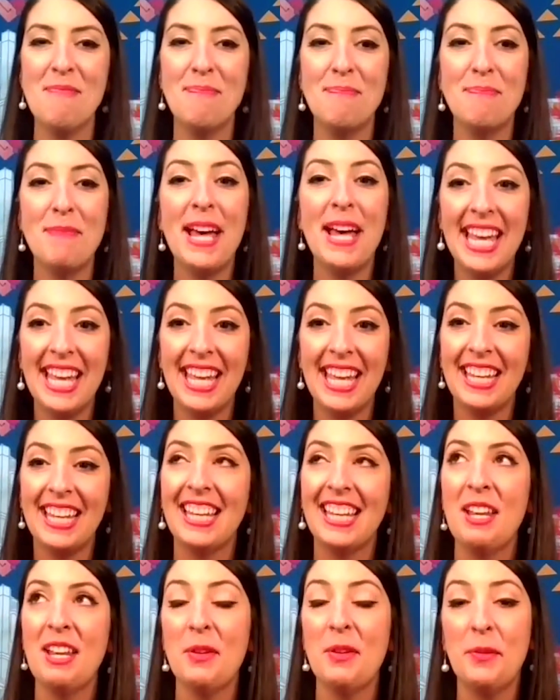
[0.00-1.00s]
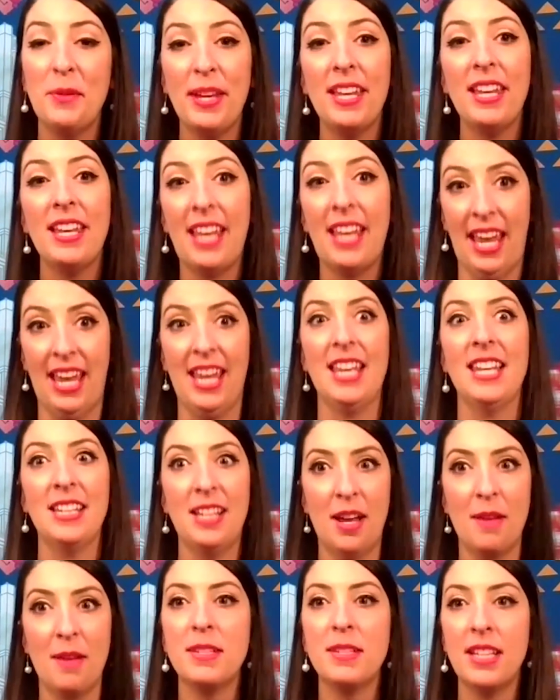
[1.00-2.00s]
but we
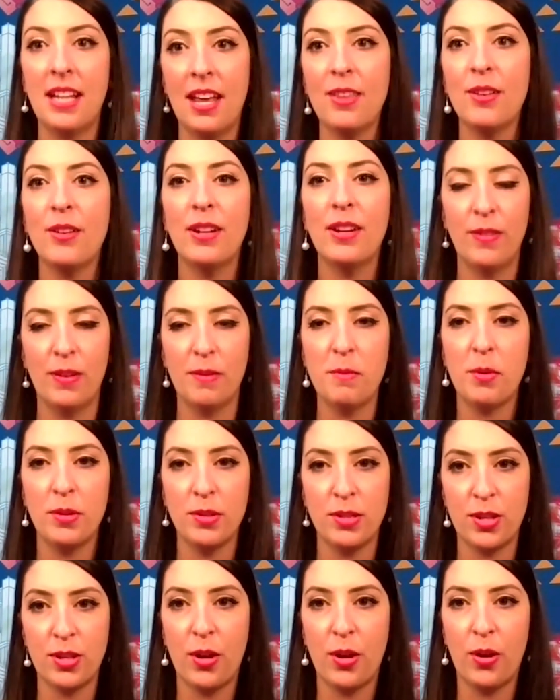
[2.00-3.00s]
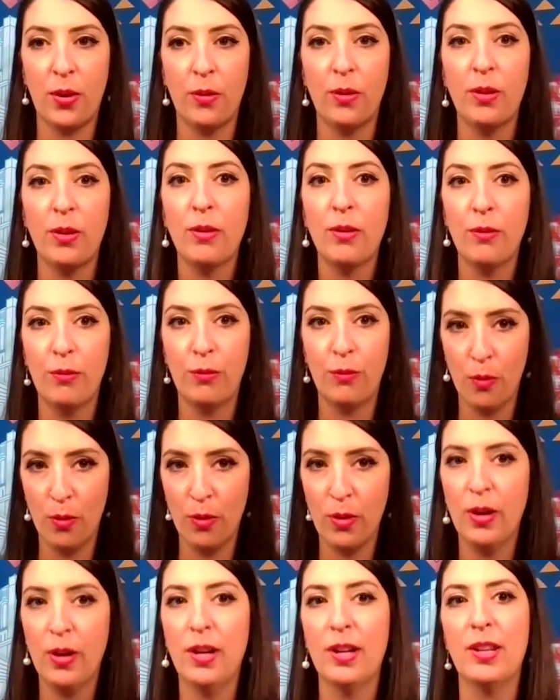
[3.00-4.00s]
can come together even more so
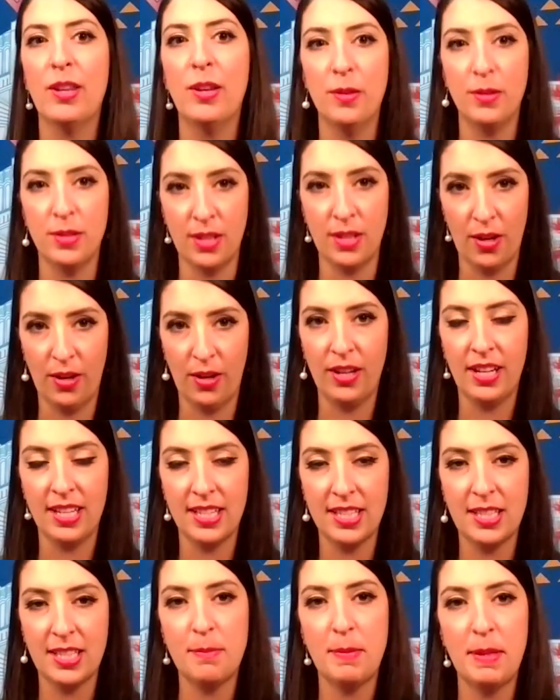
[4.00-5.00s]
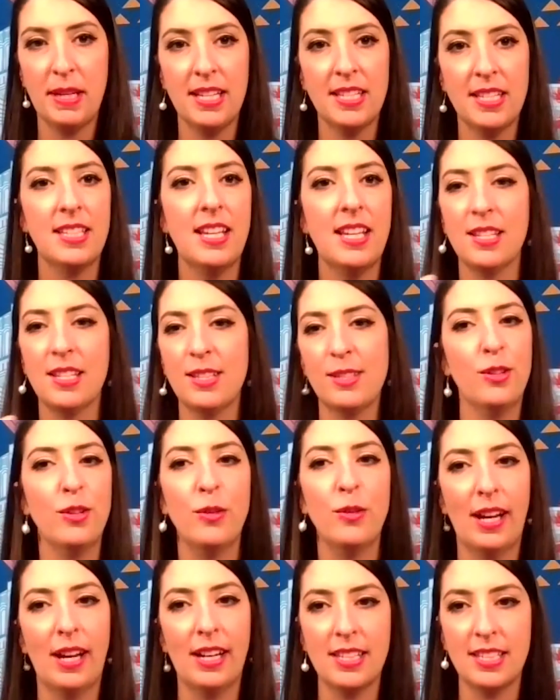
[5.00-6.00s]
for those artists because yes, you're
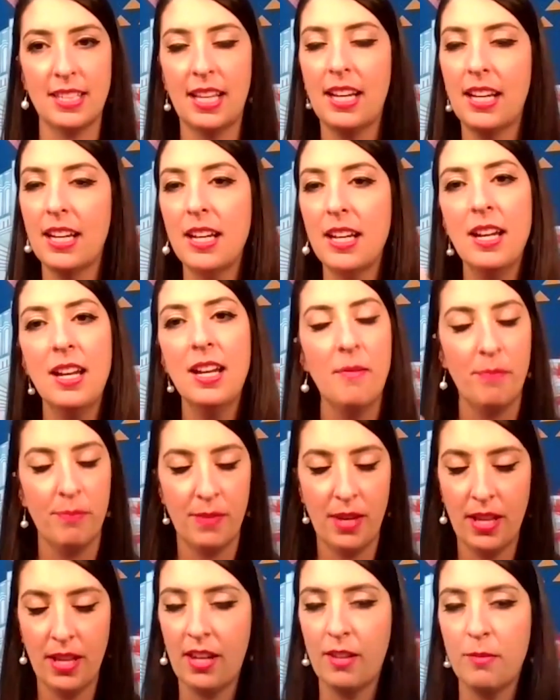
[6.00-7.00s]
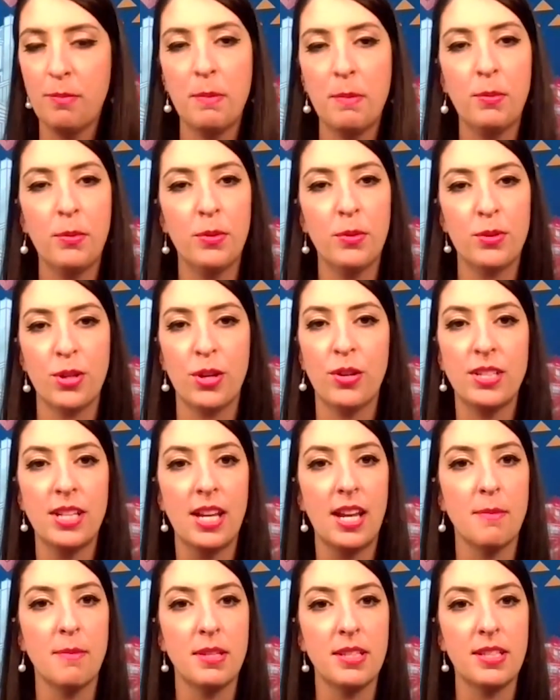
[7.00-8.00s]
correct. Like a lot of people will turn
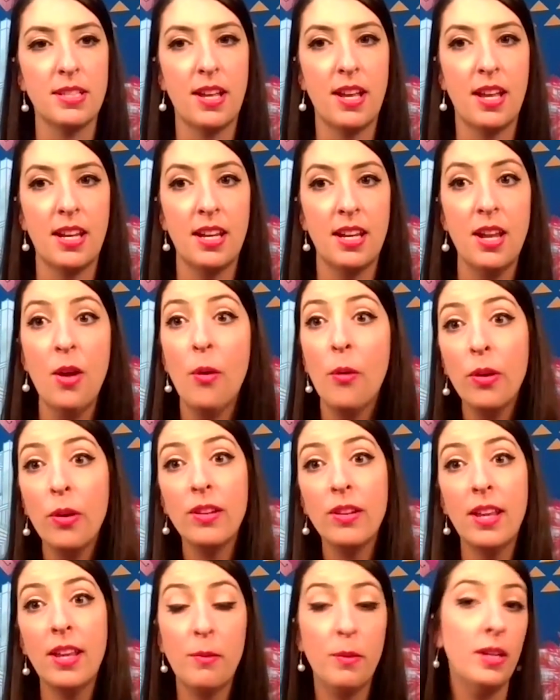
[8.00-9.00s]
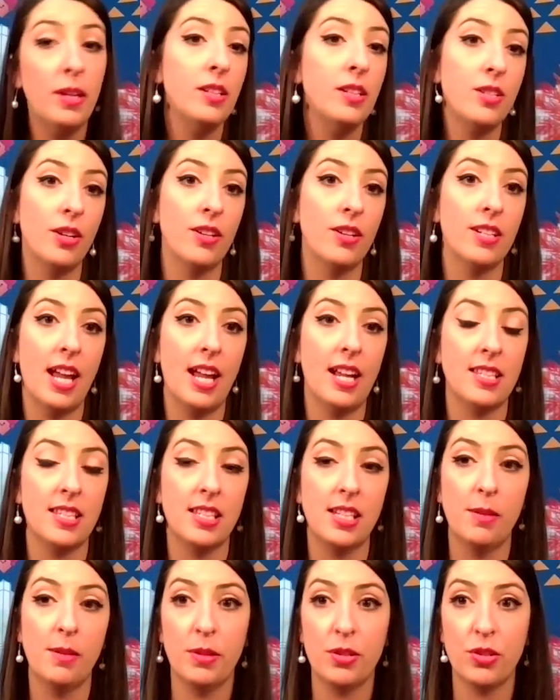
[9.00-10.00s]
to Amazon or they will turn to
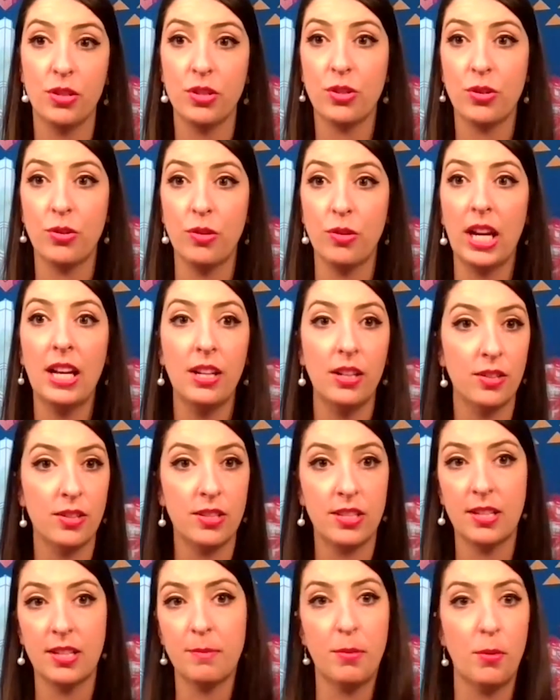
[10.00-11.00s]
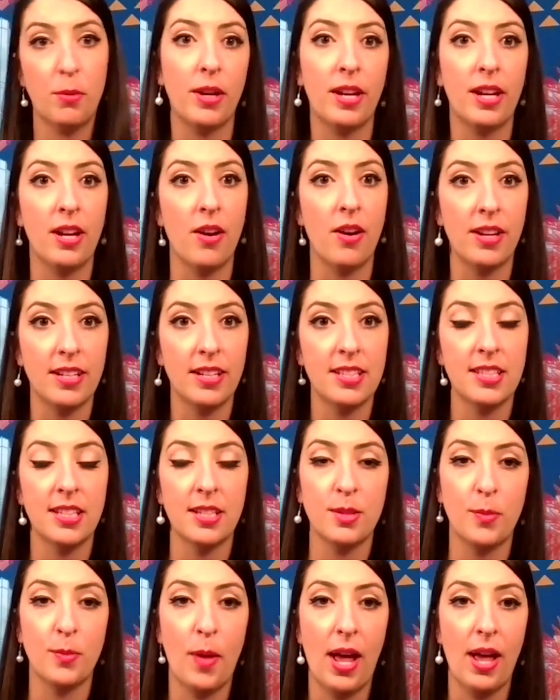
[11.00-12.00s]
Etsy, which is great. You're supporting artists
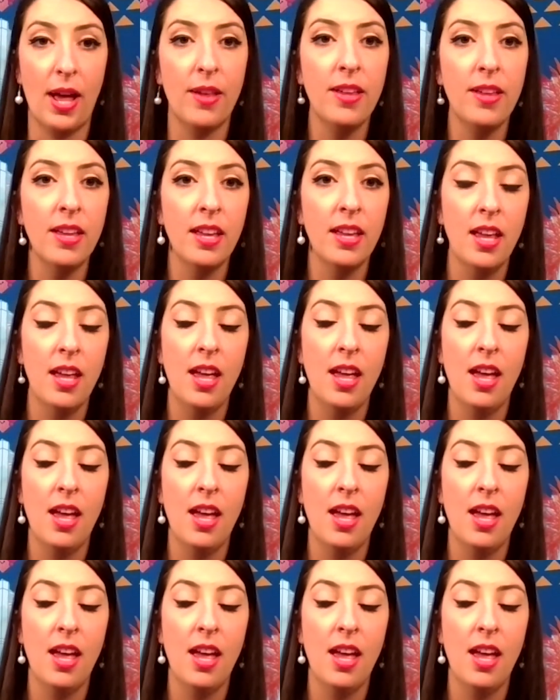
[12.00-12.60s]
as well.